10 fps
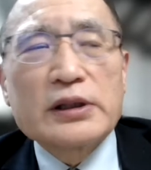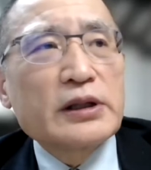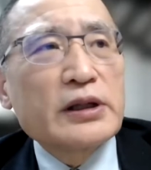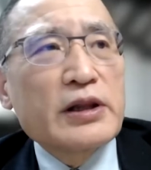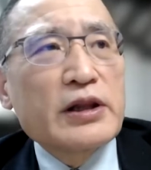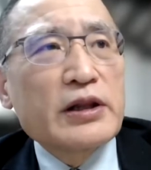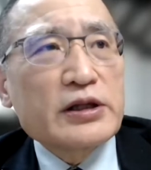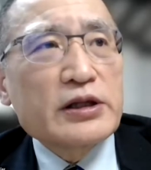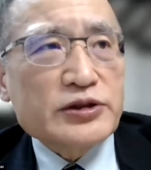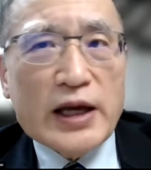in
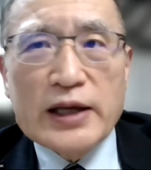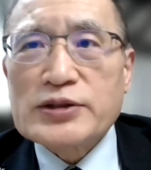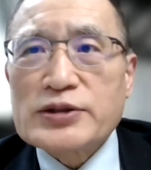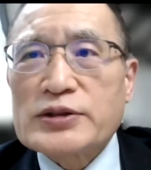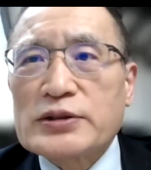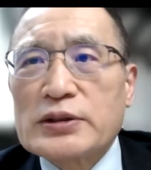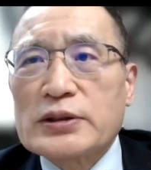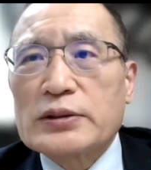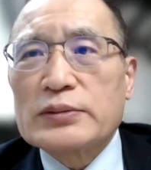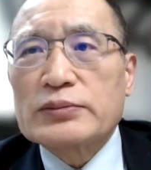this sense,
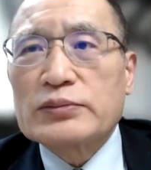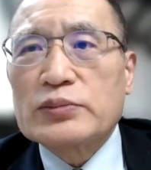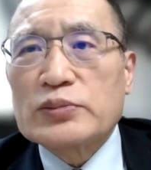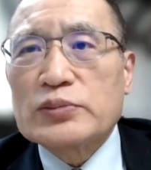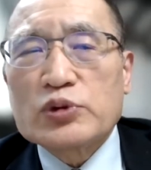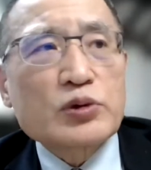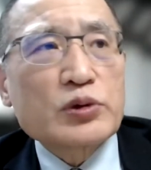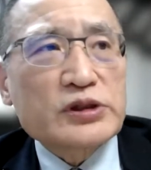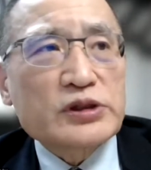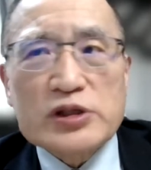uh, your
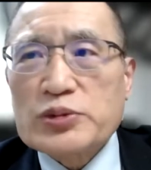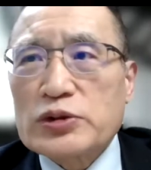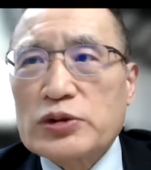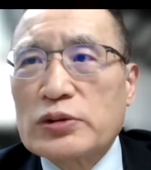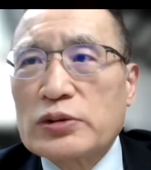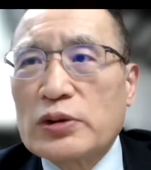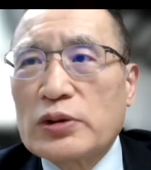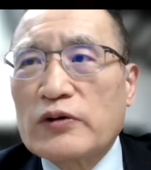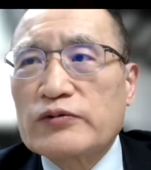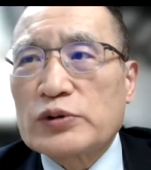description
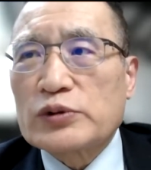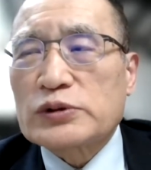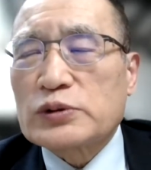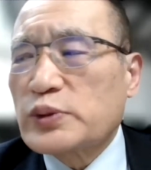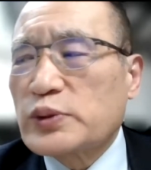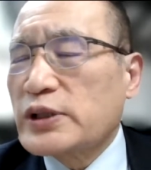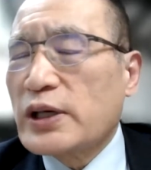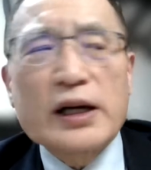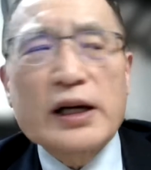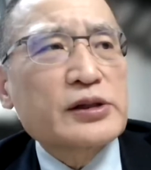of North Korea
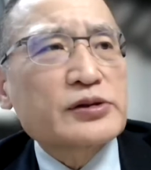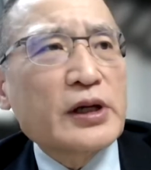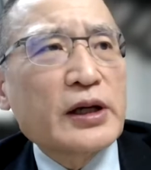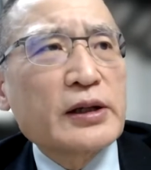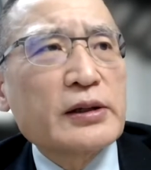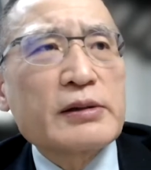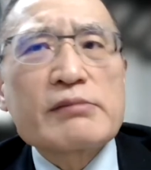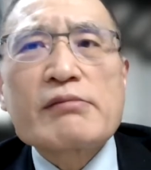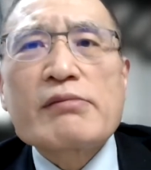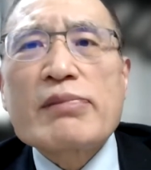as a
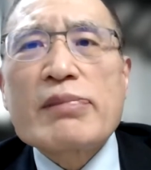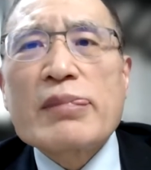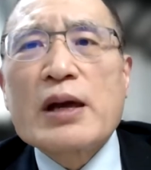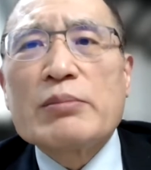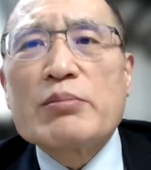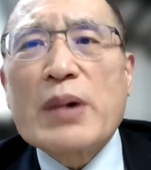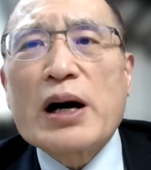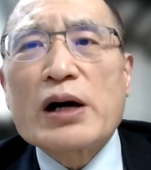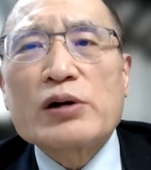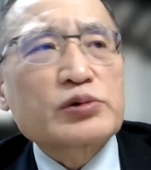
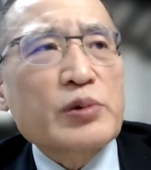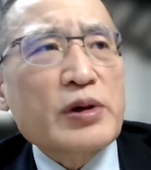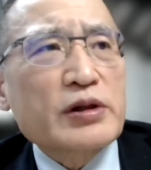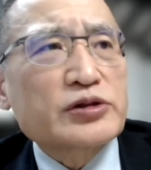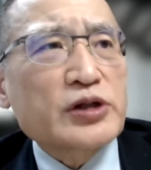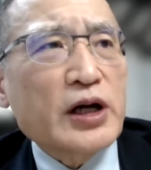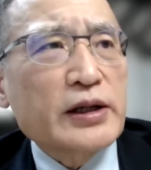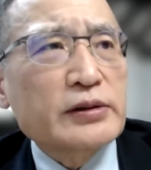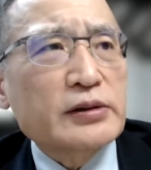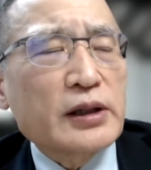mouse with a
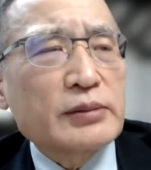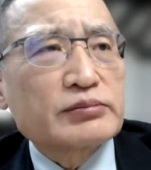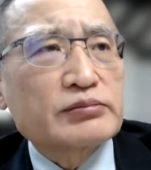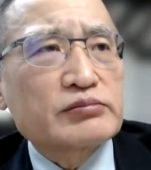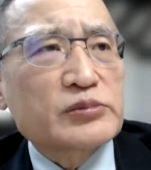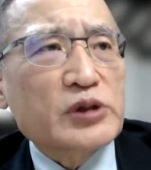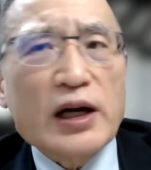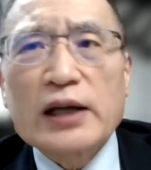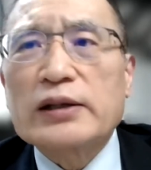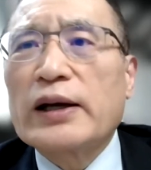giant um,
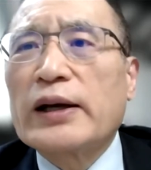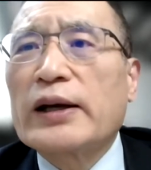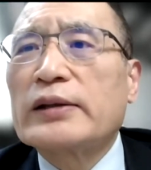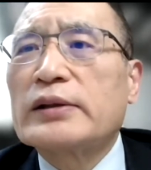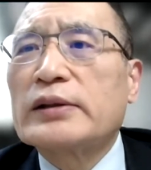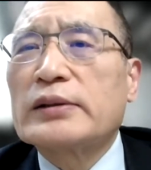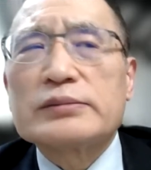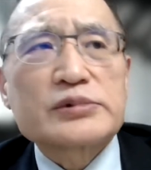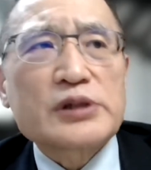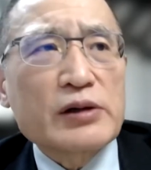tiger head
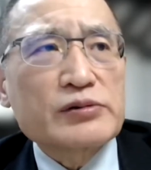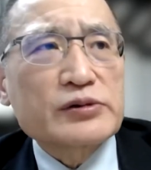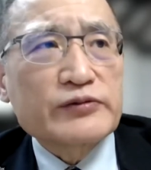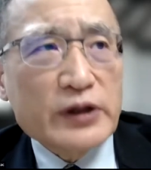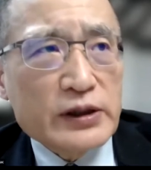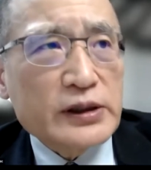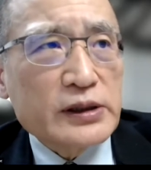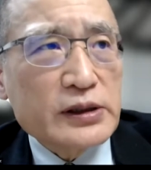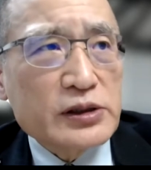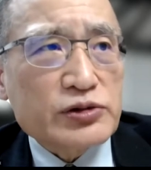um, sounds very
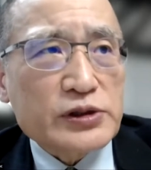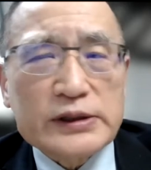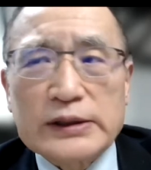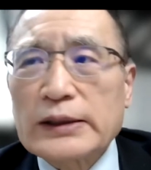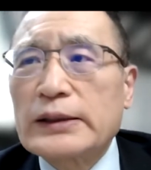interesting.